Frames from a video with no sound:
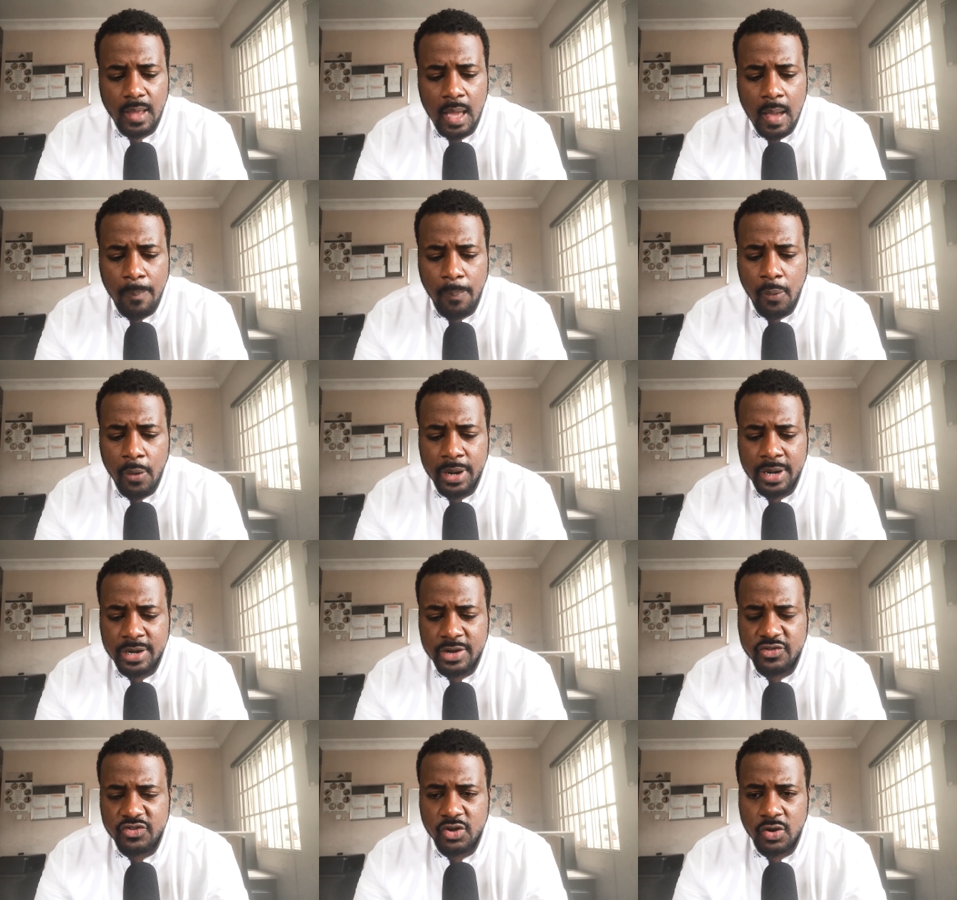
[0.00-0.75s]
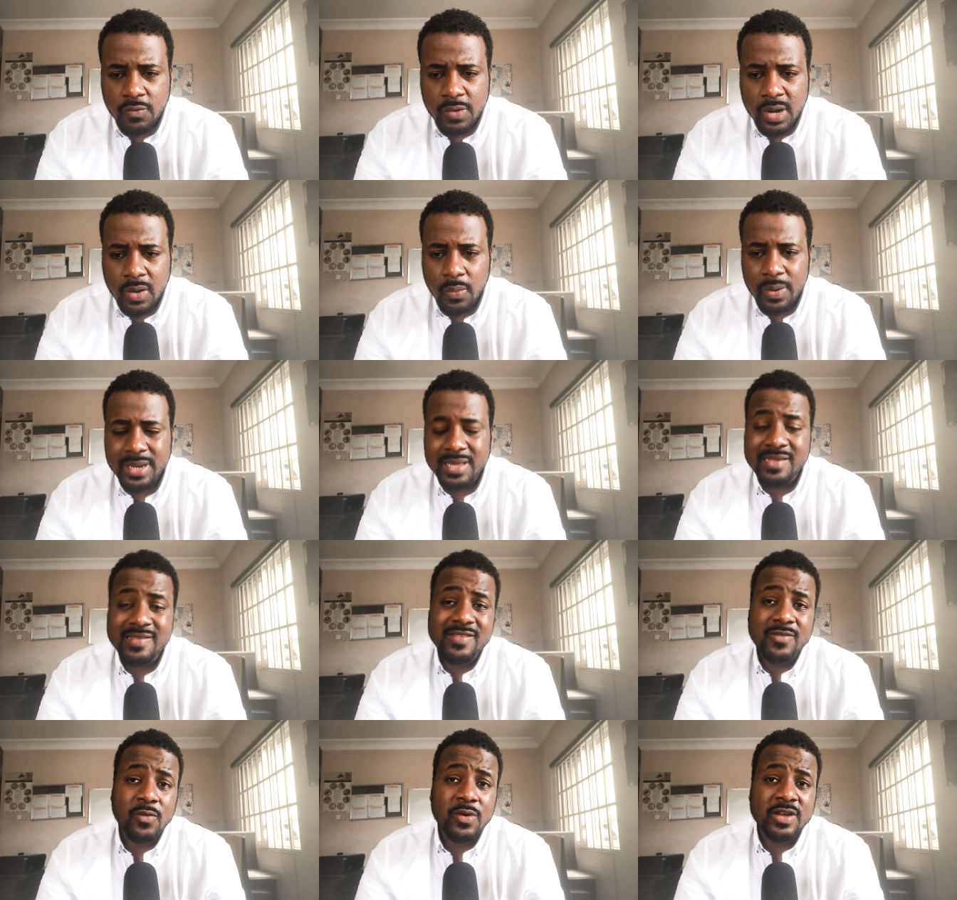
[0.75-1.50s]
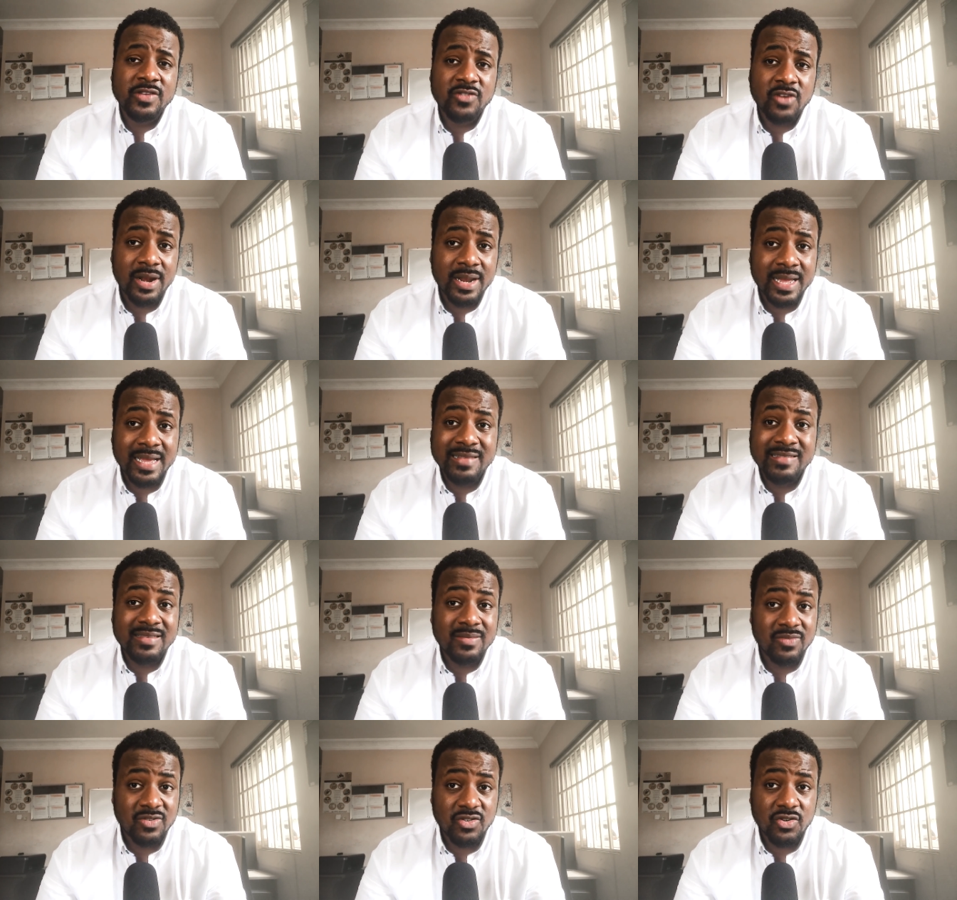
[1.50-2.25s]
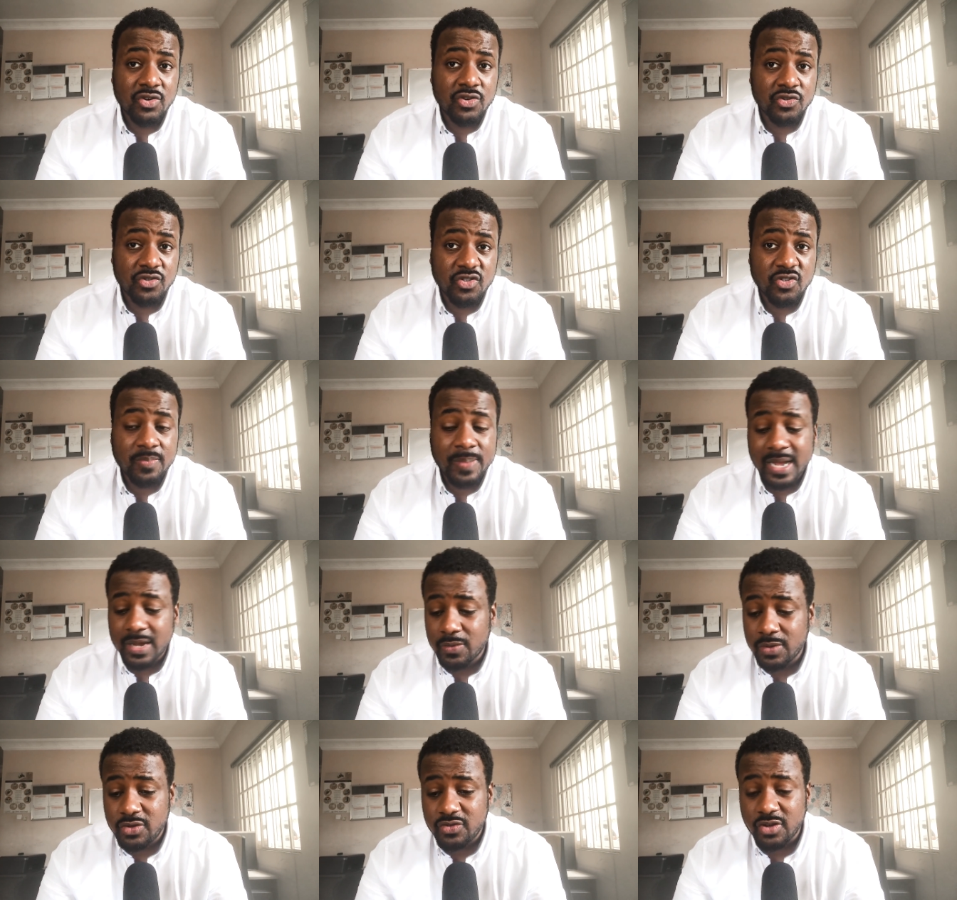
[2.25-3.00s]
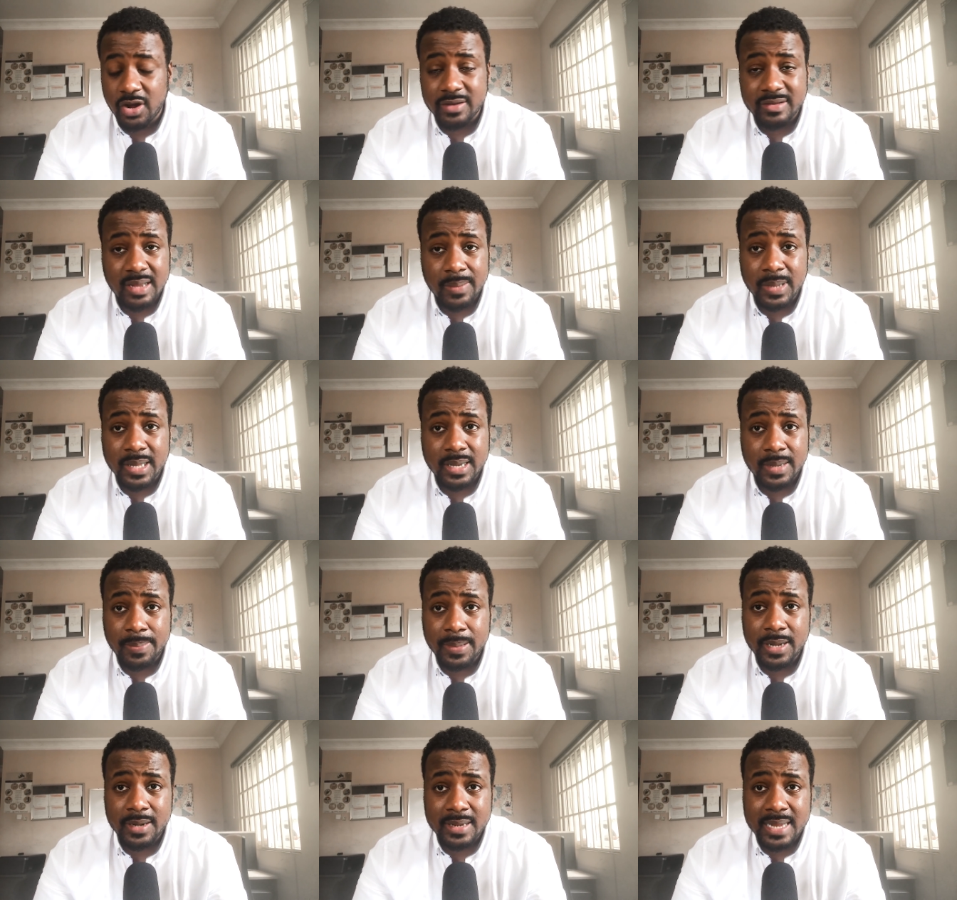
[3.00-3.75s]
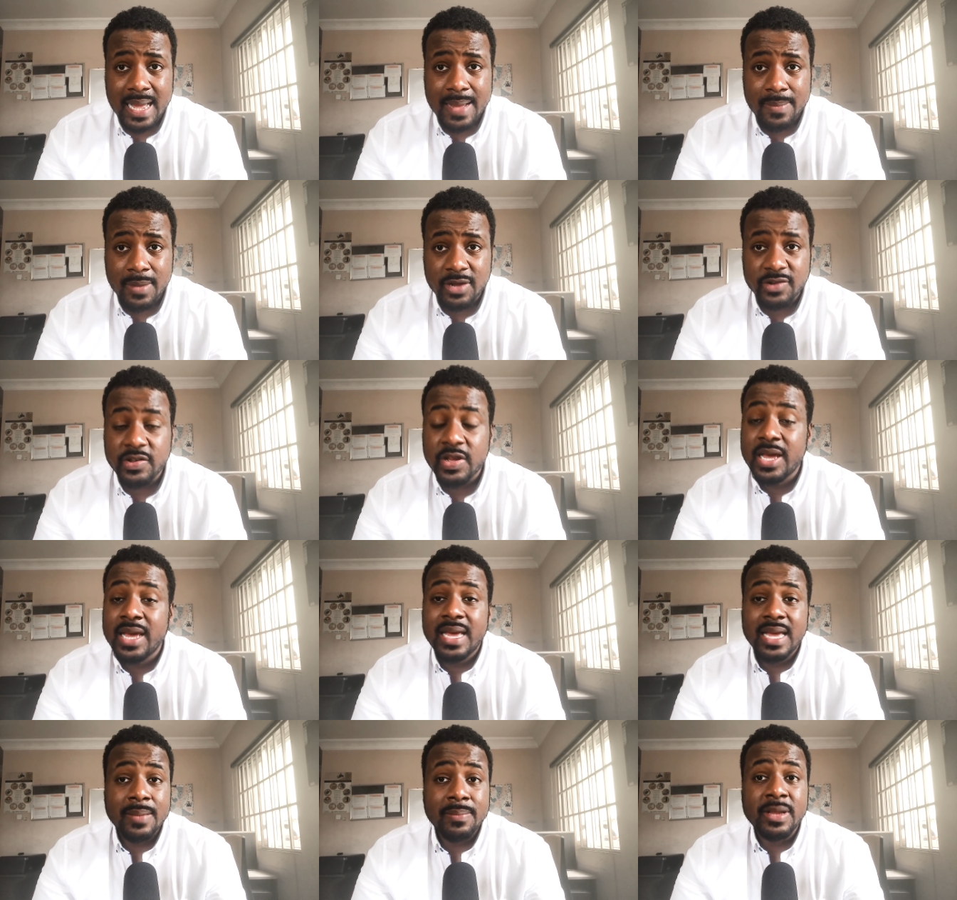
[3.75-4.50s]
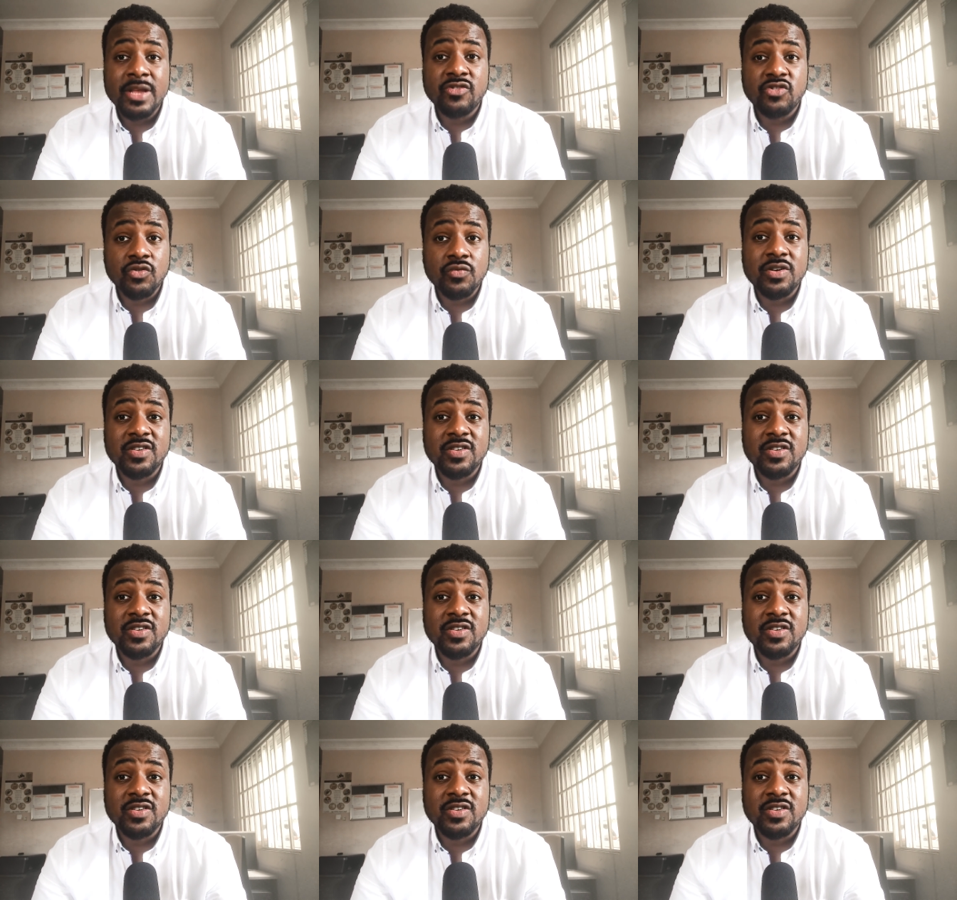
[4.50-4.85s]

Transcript: a point in his career when where he's starting to get some serious respect. When you start doubling a player that much, it means you